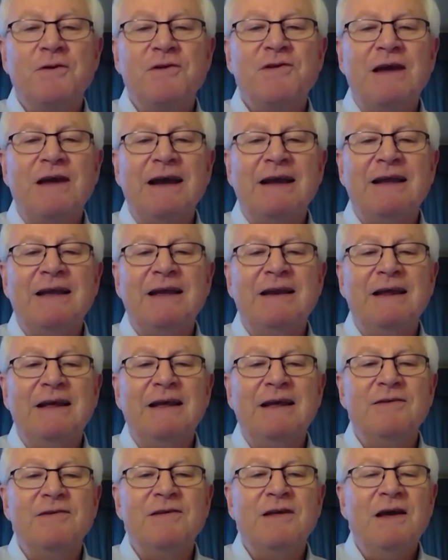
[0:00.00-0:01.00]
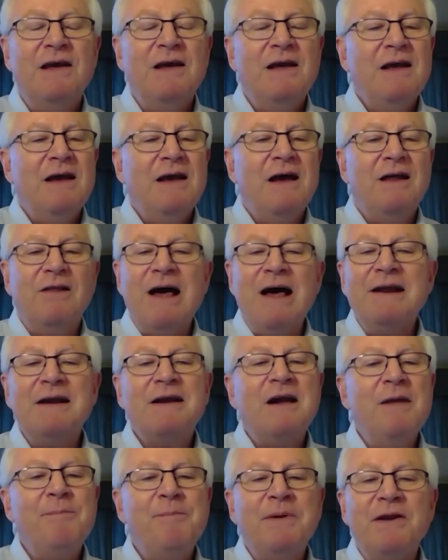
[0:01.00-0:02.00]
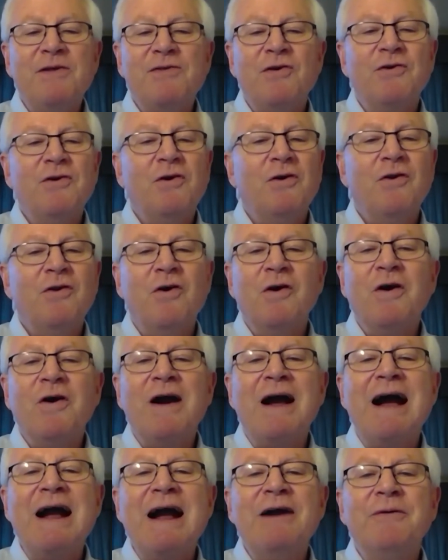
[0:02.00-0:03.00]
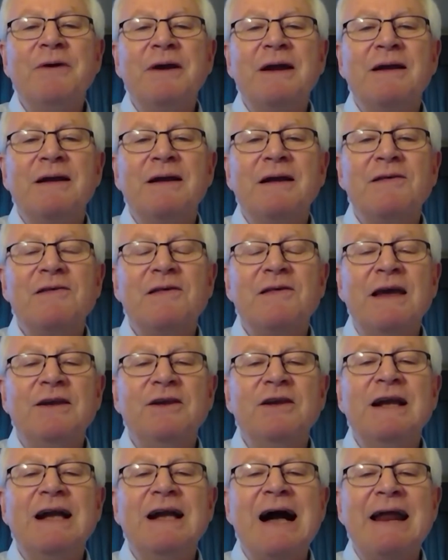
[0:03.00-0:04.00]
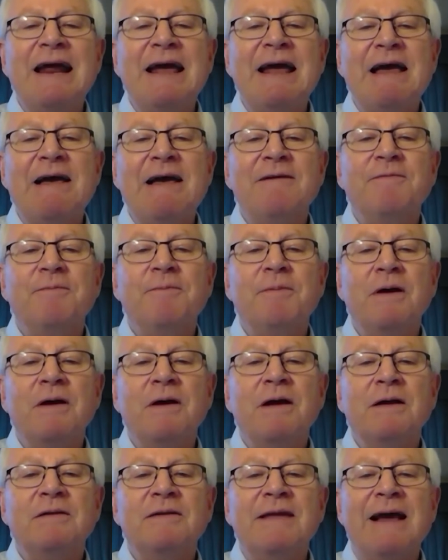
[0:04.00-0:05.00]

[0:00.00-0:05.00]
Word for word: for a second is a lot of companies are no longer hiring uh, saying you got to have uh,